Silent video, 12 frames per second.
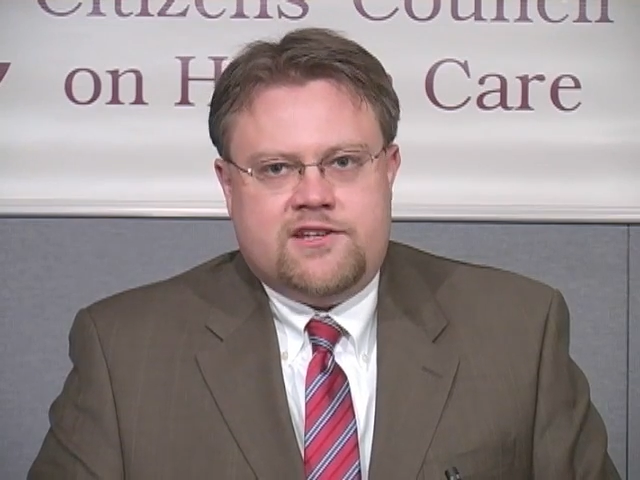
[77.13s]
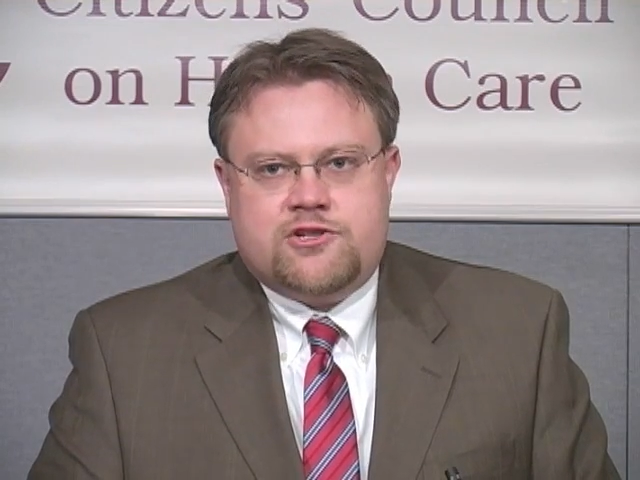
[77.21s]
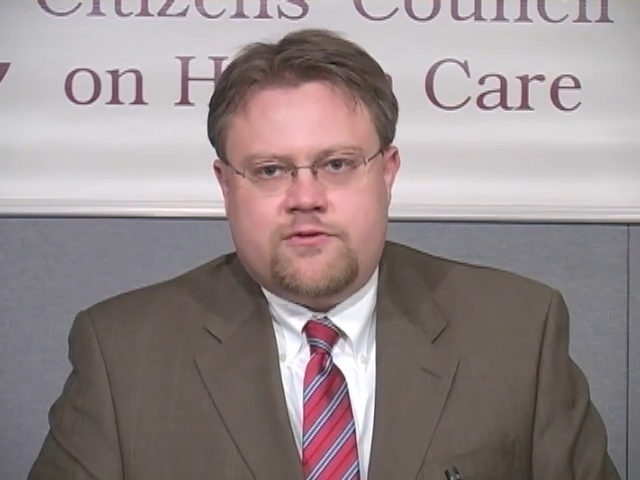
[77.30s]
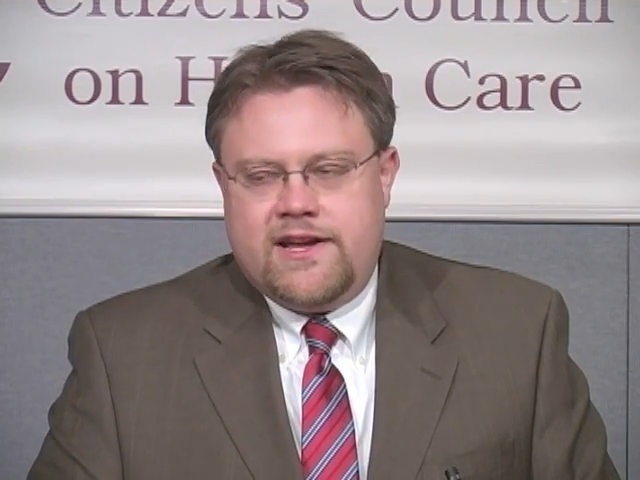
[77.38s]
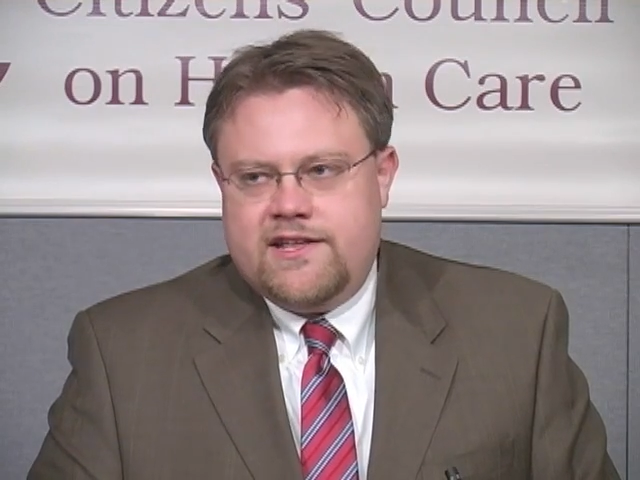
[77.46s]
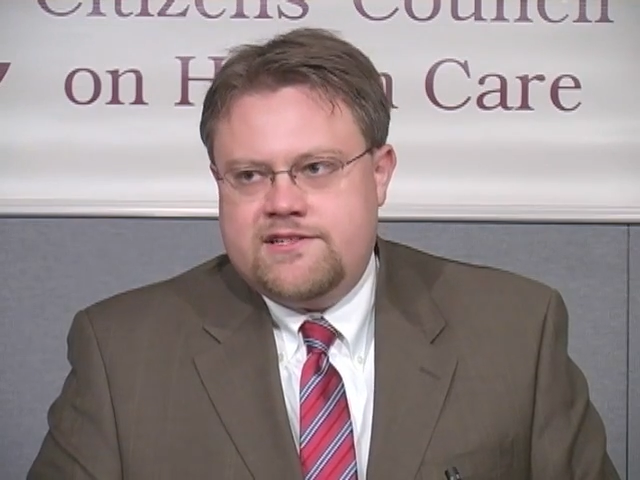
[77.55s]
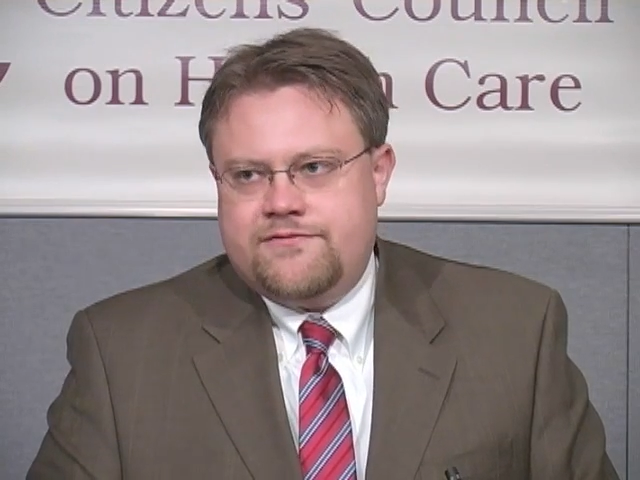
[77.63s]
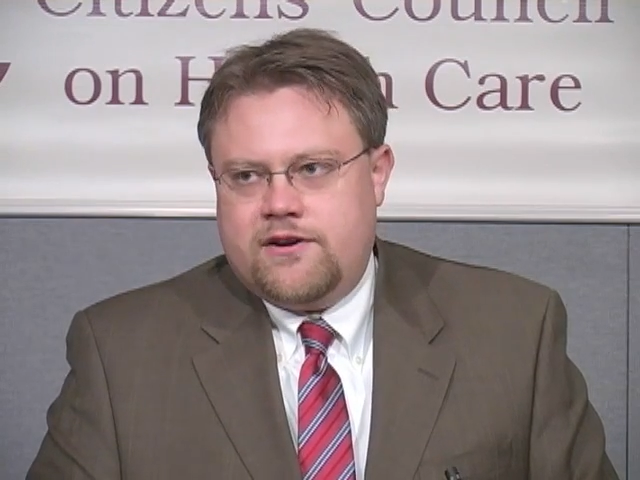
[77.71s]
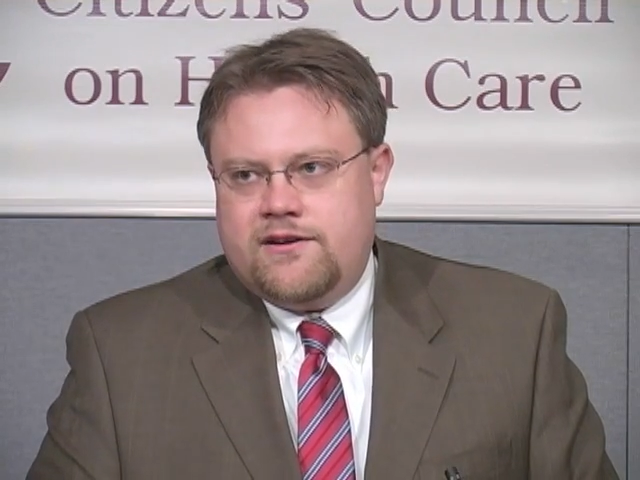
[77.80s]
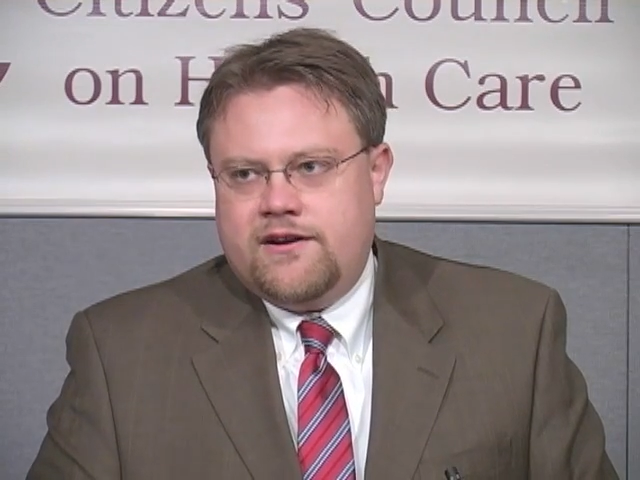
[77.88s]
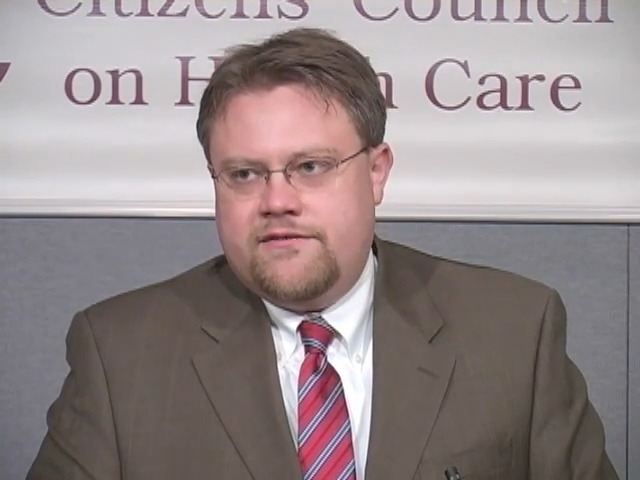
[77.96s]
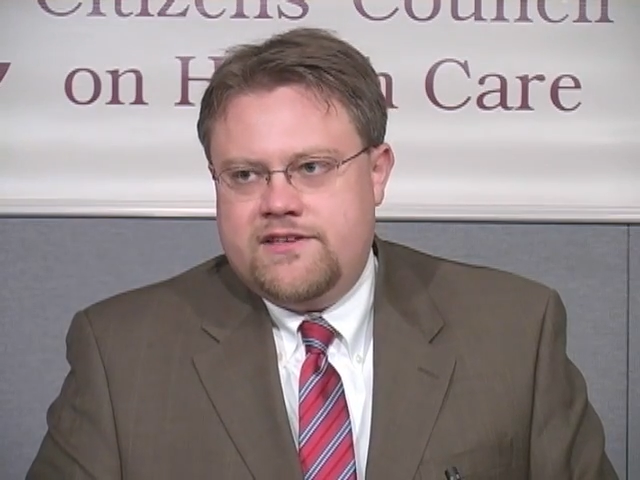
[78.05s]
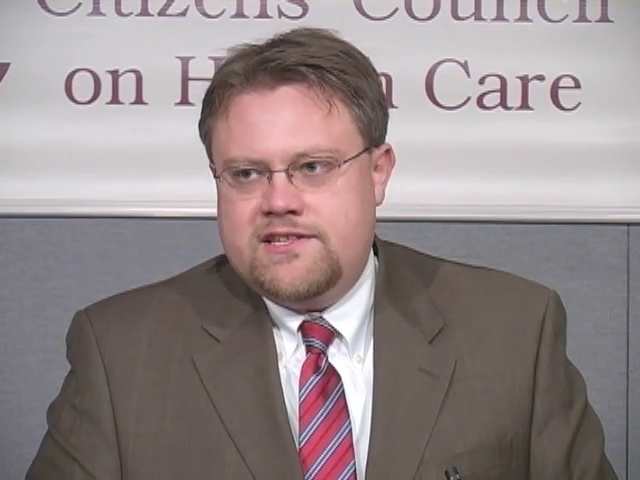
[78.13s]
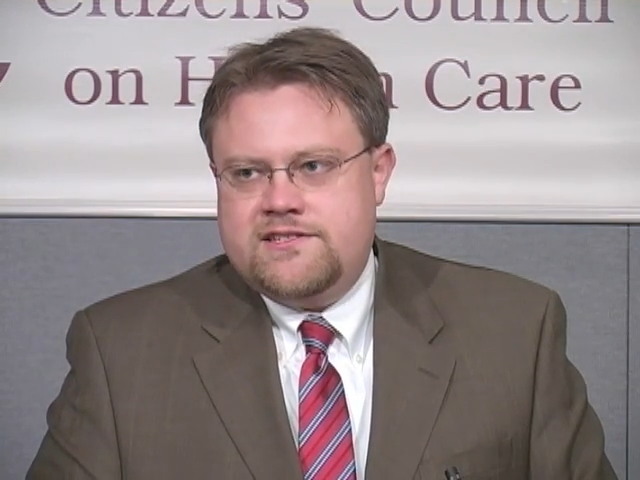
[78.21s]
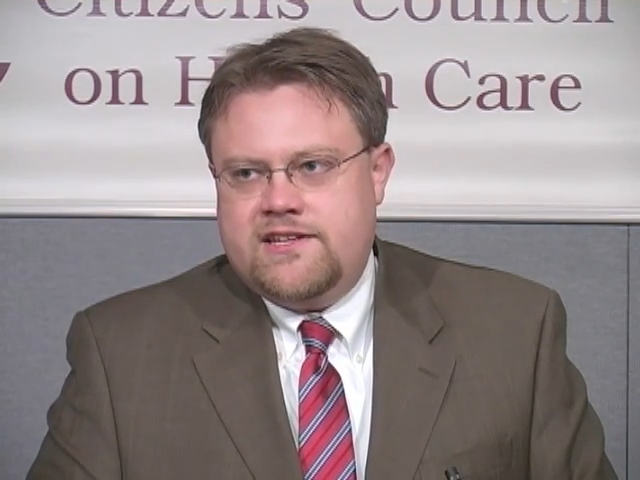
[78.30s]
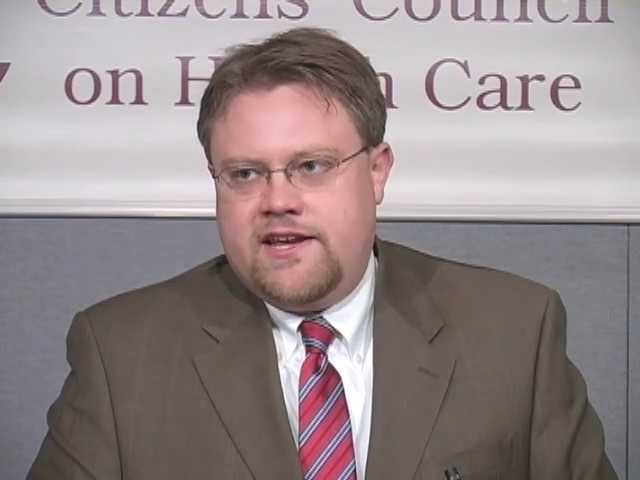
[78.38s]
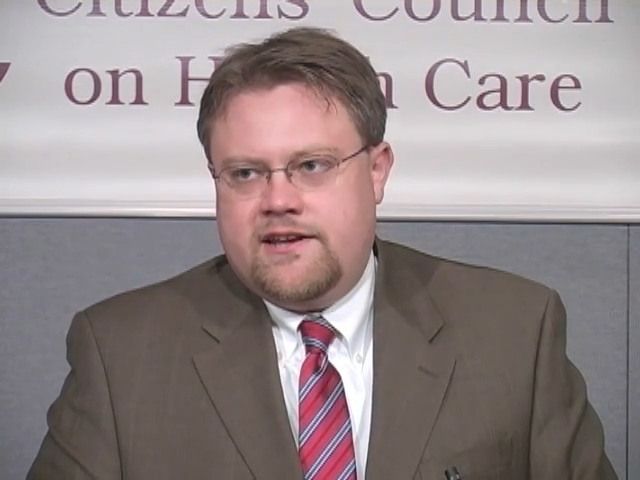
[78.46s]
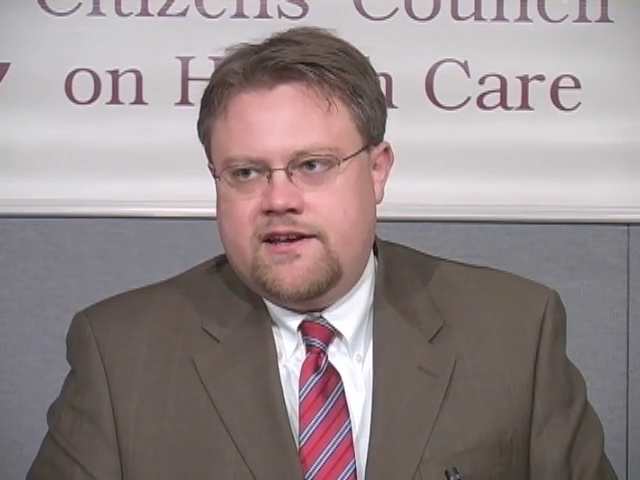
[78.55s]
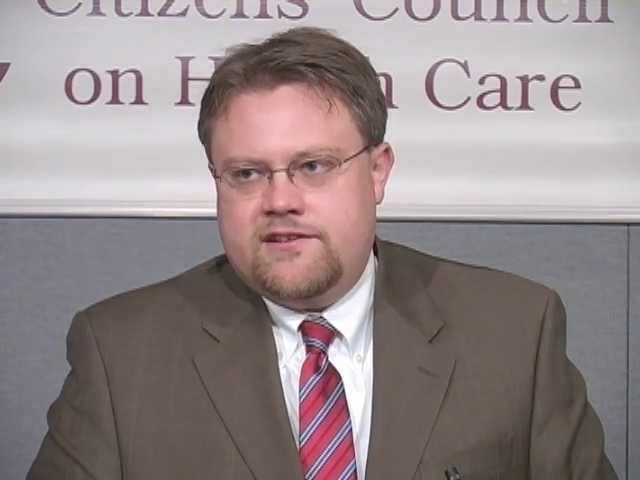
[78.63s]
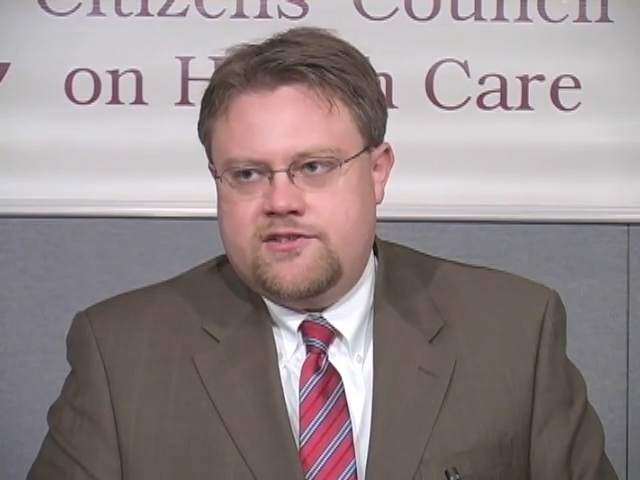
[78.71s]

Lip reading: transfer of these data